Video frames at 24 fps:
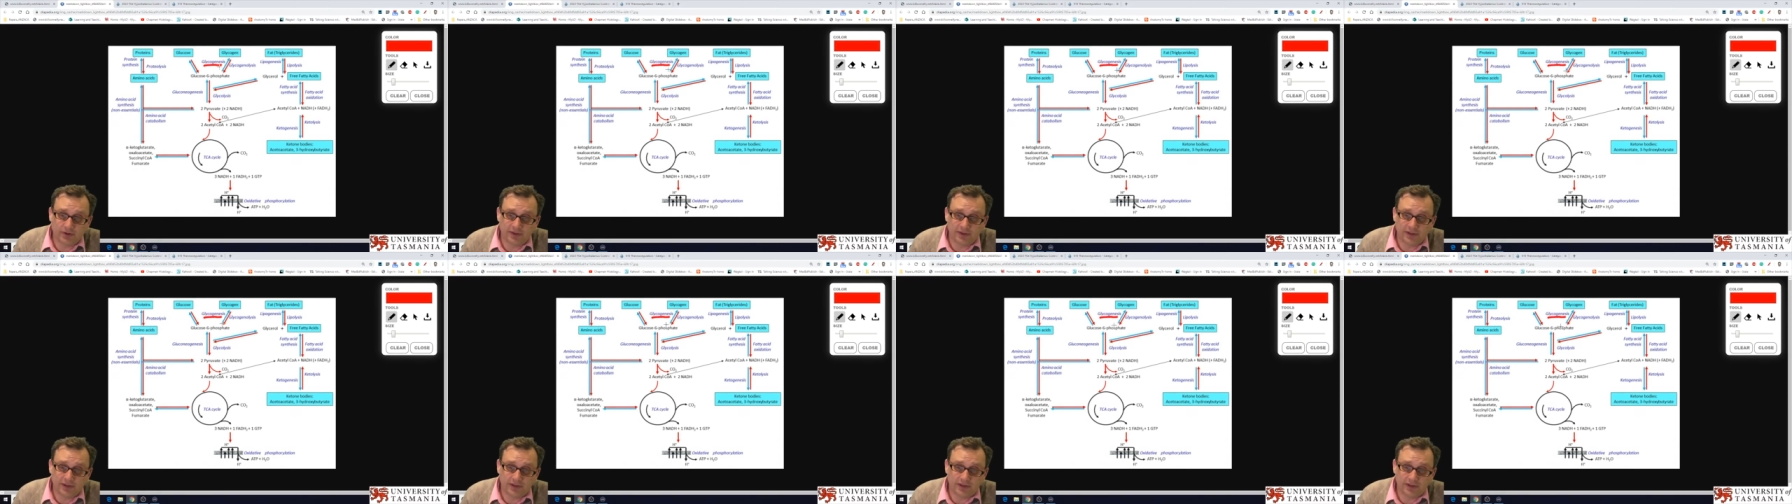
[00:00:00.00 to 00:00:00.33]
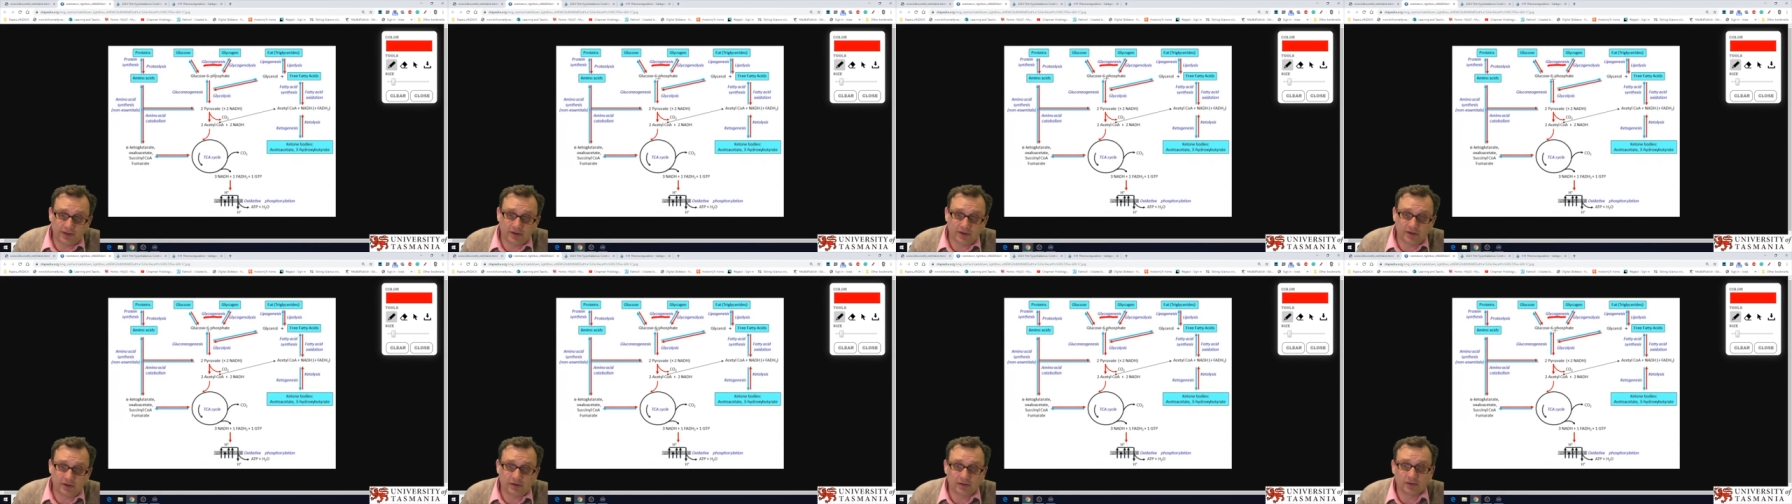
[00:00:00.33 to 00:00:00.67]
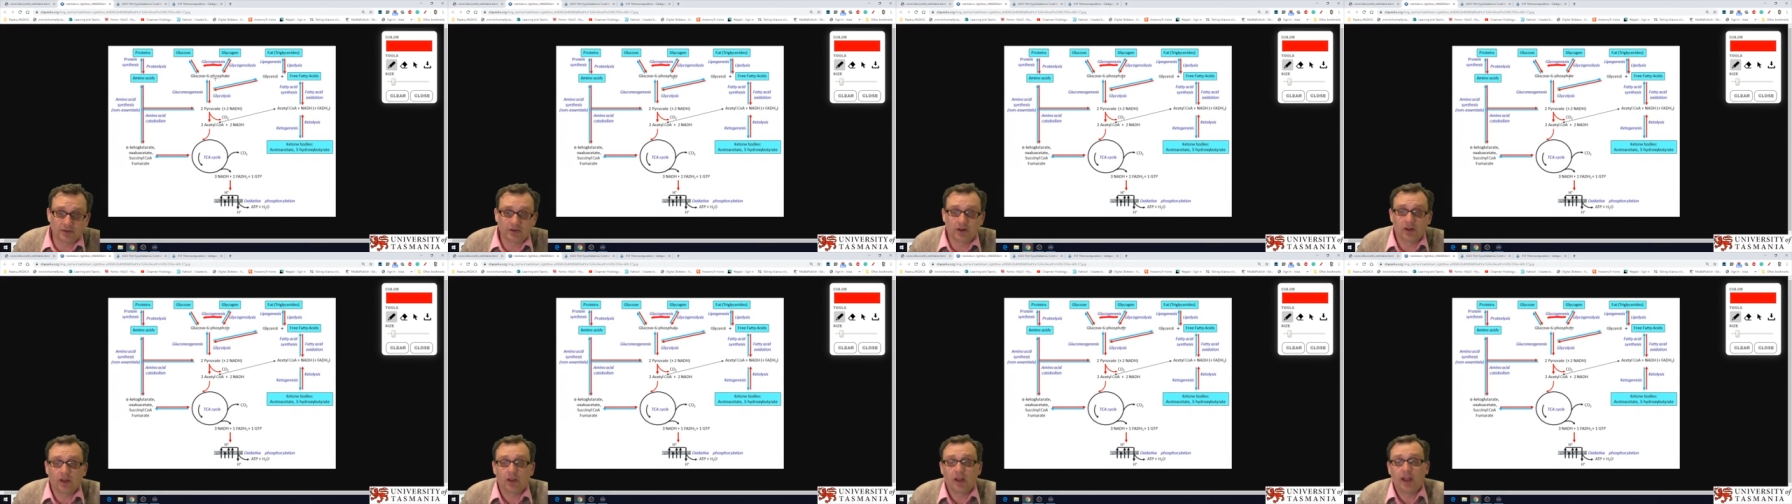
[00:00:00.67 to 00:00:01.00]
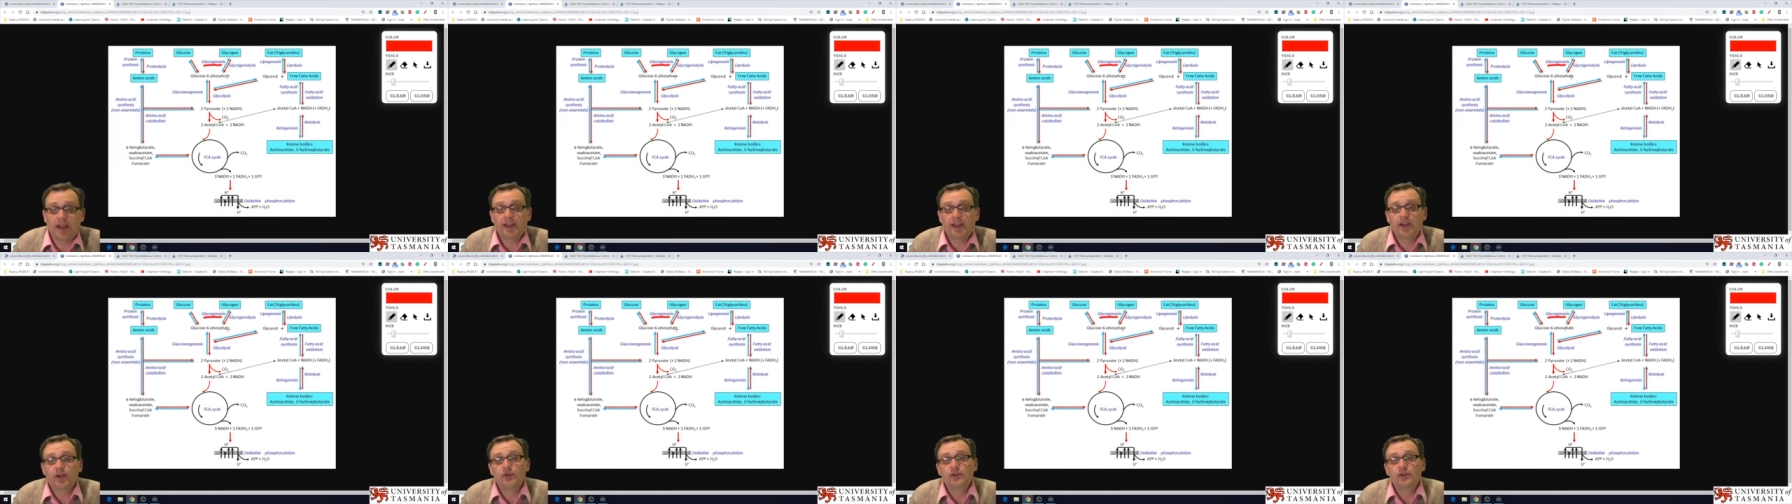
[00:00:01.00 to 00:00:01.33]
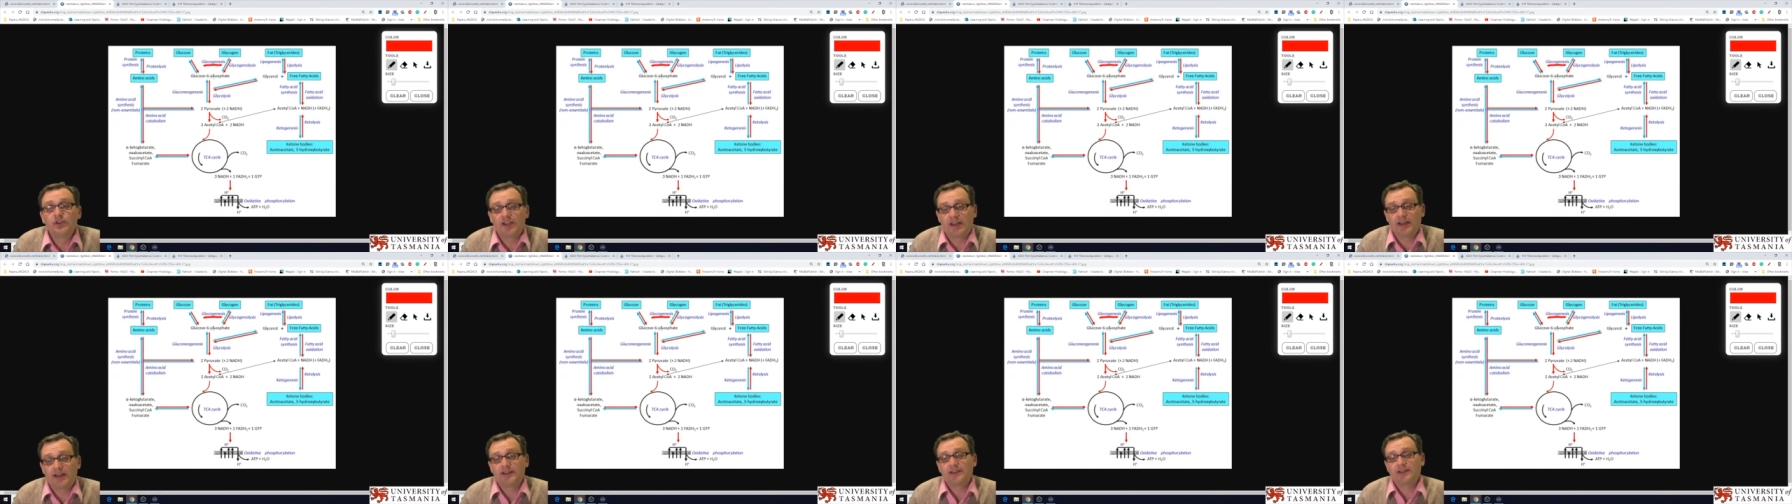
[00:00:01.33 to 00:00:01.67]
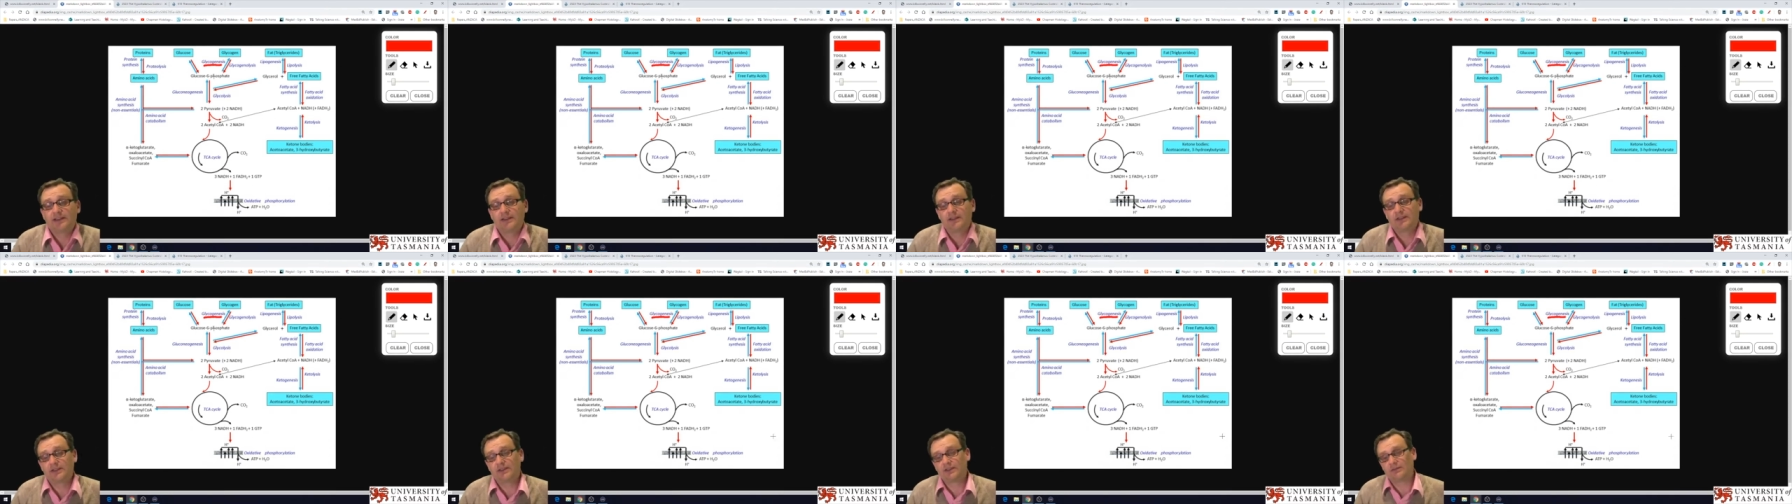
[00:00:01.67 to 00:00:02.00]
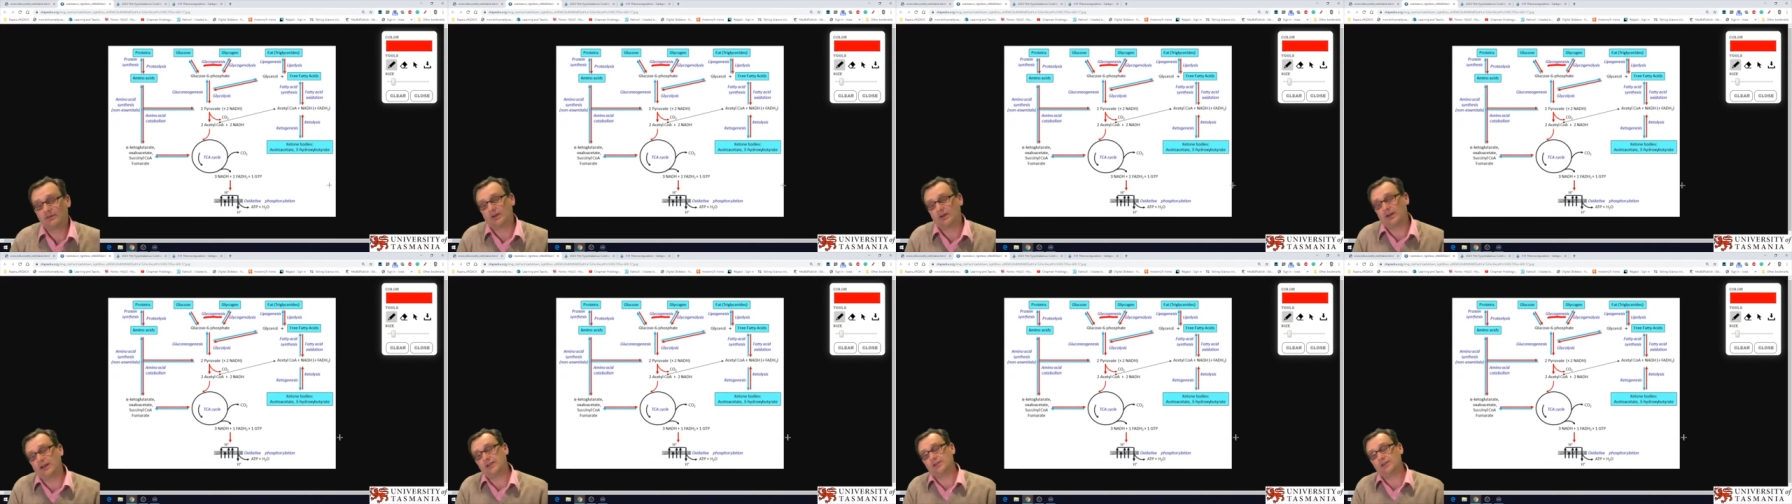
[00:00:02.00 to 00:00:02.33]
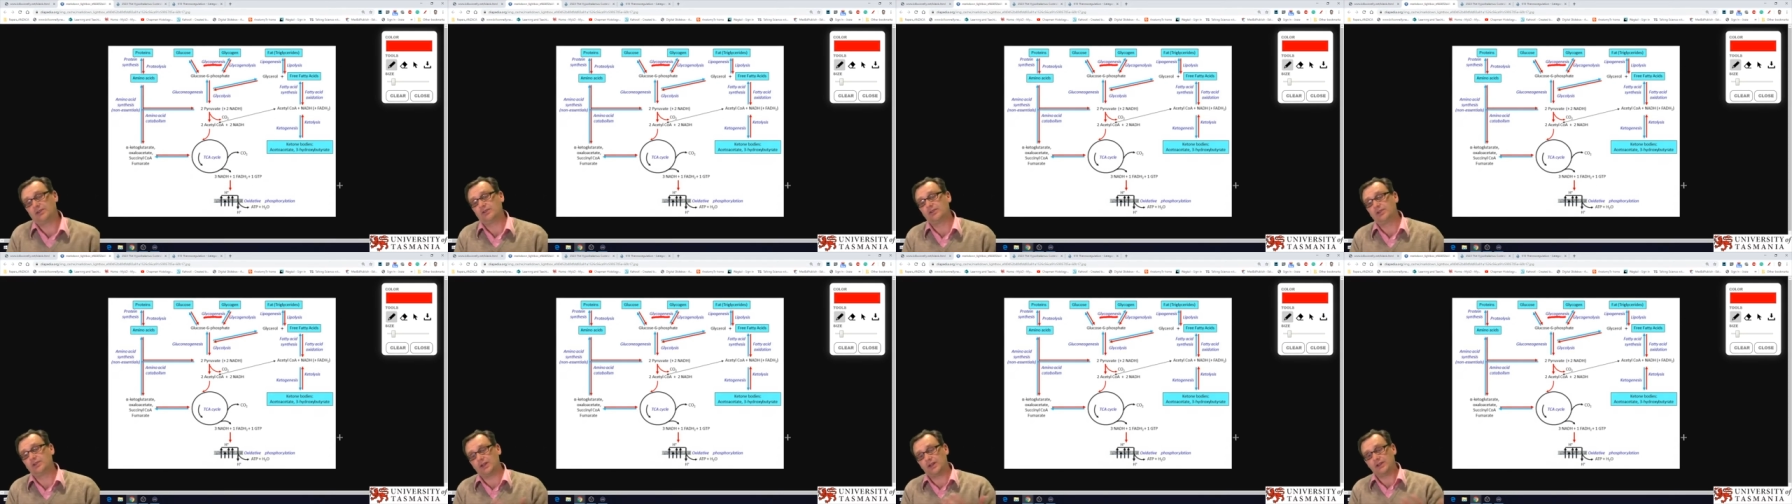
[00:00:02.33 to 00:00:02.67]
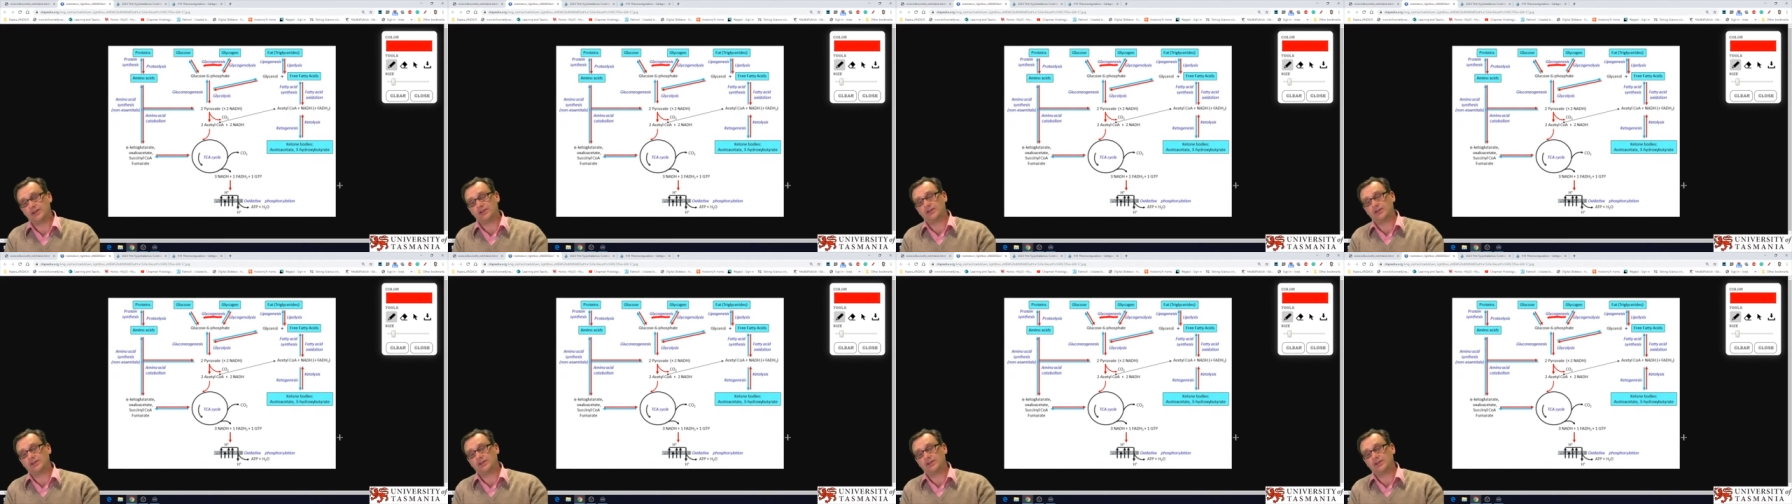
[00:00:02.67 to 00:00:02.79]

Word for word: this process called glycogenesis, right?